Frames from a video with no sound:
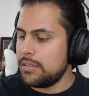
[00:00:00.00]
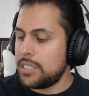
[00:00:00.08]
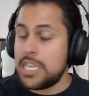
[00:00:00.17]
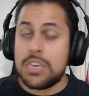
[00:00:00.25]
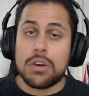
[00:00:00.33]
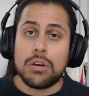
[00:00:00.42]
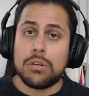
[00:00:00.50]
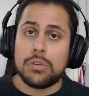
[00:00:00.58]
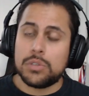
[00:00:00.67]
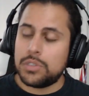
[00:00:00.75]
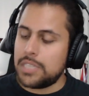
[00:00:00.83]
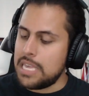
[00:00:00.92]

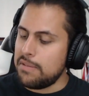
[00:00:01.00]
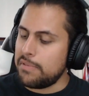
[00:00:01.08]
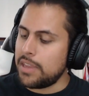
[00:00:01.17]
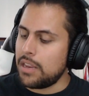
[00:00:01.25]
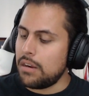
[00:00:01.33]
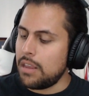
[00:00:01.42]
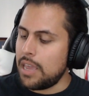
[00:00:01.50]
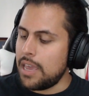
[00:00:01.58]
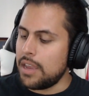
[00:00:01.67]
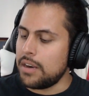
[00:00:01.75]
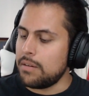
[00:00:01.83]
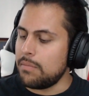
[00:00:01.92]
TOs, even,
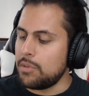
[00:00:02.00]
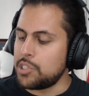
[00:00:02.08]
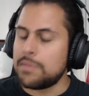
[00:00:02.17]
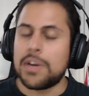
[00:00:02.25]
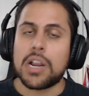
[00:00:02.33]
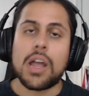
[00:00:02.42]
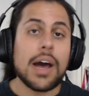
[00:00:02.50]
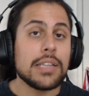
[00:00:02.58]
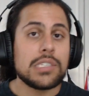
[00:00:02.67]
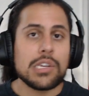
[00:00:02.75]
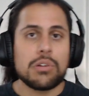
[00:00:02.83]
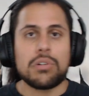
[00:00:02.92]
and most of all,
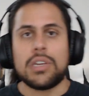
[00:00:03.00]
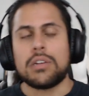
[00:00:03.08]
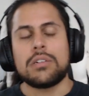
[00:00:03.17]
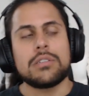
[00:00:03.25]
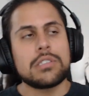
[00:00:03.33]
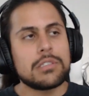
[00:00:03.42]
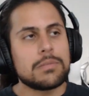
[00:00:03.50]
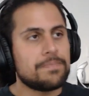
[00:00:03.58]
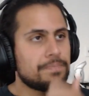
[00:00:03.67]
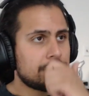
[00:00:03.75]
content creators,